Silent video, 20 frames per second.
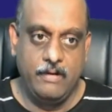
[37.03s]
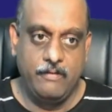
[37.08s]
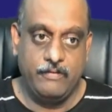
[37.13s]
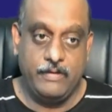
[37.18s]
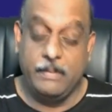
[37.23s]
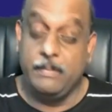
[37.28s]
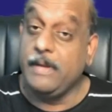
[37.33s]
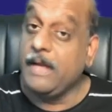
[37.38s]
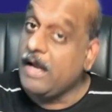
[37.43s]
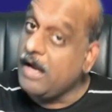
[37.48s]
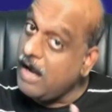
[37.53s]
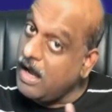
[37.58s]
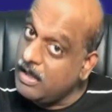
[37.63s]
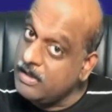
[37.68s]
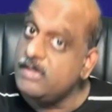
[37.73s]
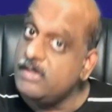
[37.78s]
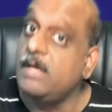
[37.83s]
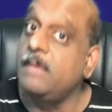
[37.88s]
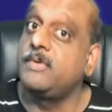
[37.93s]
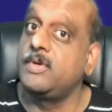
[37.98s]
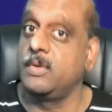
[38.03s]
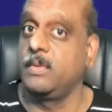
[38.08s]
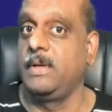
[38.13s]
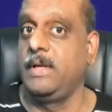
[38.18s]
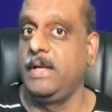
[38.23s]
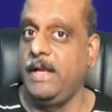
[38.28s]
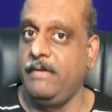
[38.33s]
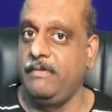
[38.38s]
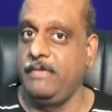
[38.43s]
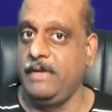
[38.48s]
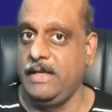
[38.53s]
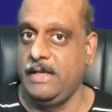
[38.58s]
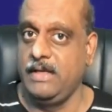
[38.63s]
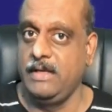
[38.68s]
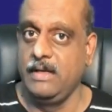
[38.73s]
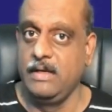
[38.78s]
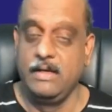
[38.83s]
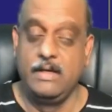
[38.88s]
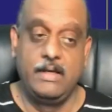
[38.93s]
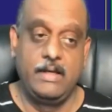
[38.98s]
from the conceptual
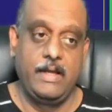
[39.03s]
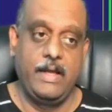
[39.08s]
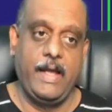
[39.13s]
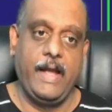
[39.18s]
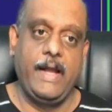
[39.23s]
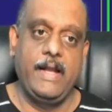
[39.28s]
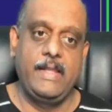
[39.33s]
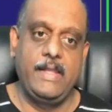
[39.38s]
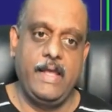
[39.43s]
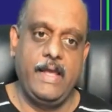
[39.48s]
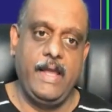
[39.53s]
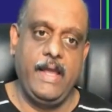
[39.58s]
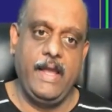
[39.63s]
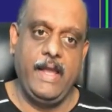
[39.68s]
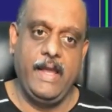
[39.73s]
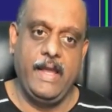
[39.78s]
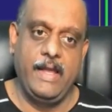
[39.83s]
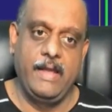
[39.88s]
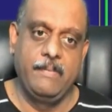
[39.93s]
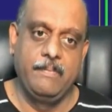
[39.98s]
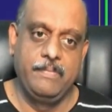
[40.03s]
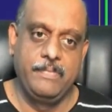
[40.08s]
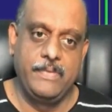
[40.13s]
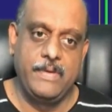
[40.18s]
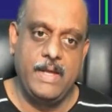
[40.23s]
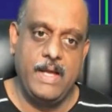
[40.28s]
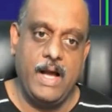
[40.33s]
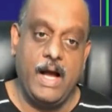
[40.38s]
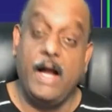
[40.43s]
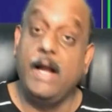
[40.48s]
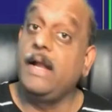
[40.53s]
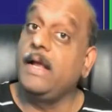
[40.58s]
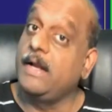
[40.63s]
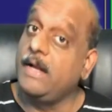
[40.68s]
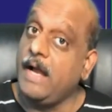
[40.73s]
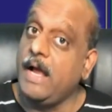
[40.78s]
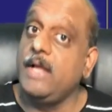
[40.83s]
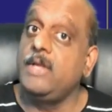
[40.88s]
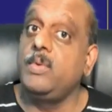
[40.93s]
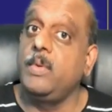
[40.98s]
level at the
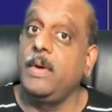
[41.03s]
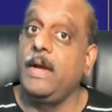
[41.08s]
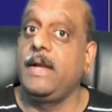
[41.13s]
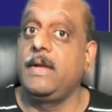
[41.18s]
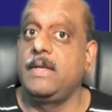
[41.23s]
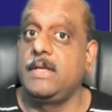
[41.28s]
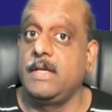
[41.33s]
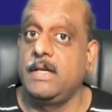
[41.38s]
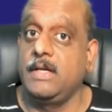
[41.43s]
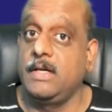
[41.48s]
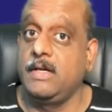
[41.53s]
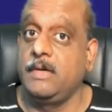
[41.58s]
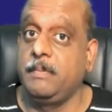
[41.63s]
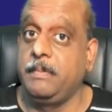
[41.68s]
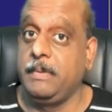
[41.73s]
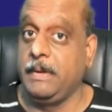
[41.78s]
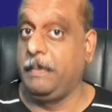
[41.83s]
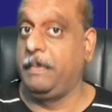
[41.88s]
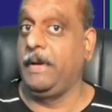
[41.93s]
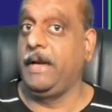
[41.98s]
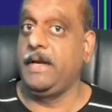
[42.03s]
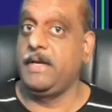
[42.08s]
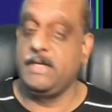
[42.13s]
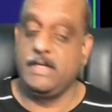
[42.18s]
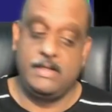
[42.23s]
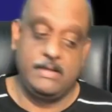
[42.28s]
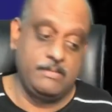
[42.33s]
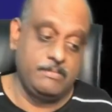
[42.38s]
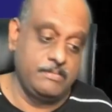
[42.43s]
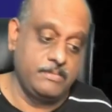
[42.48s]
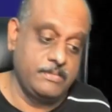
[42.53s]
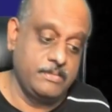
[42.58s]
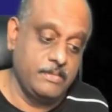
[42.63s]
undergraduate preparation.